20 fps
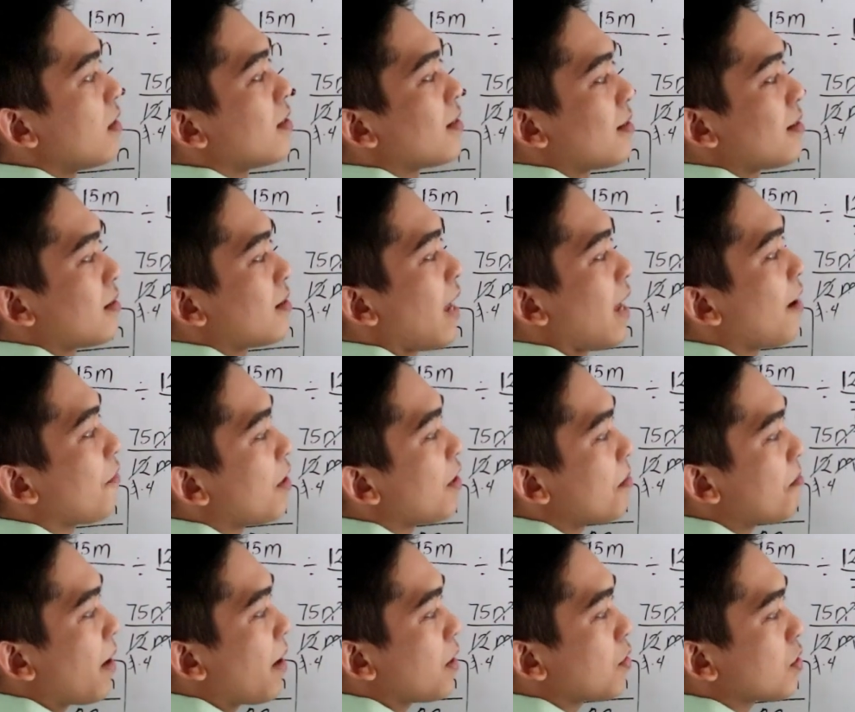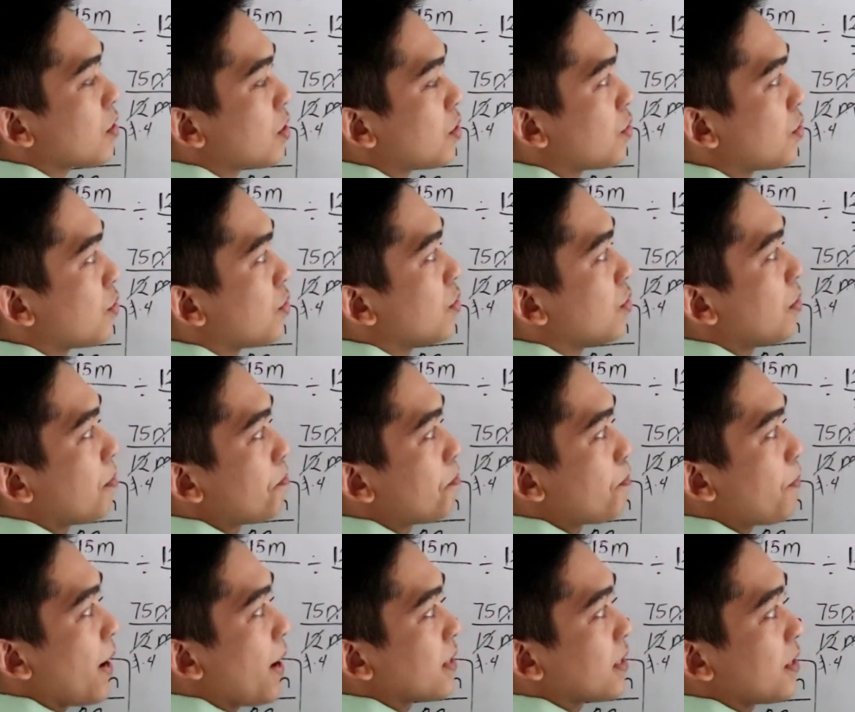7 minus 2,
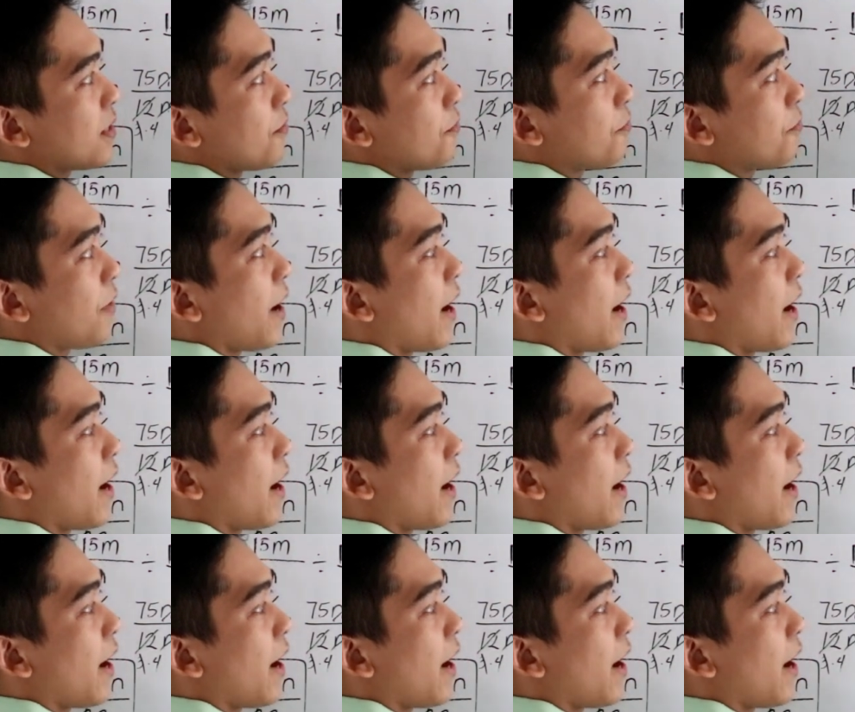positive